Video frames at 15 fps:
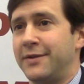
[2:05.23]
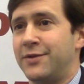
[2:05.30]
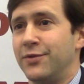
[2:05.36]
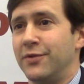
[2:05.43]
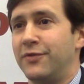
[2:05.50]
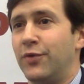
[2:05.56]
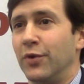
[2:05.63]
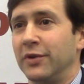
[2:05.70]

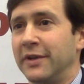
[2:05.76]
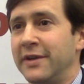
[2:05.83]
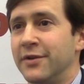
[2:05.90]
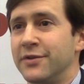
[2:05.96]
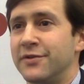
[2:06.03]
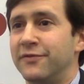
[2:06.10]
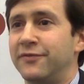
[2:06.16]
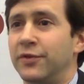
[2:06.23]
two to four
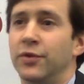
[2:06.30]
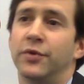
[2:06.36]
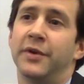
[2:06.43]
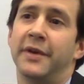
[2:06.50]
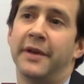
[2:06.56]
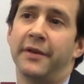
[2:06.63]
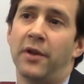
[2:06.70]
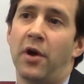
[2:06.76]
liters of
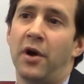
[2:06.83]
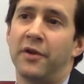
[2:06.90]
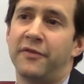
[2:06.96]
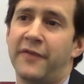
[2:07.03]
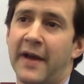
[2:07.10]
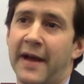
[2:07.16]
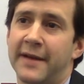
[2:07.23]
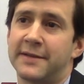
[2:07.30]
fluid and long
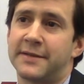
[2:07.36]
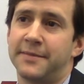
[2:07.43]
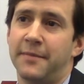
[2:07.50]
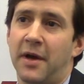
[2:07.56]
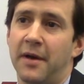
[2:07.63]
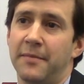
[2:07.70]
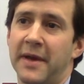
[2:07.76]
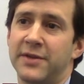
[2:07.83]
fasts
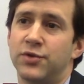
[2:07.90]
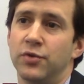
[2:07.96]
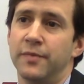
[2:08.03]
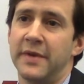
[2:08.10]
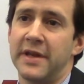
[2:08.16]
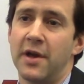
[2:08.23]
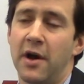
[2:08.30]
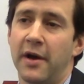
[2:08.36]
may
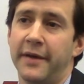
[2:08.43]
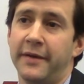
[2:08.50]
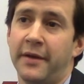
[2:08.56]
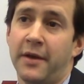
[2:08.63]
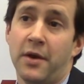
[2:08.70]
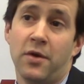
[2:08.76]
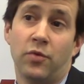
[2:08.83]
soon be gone.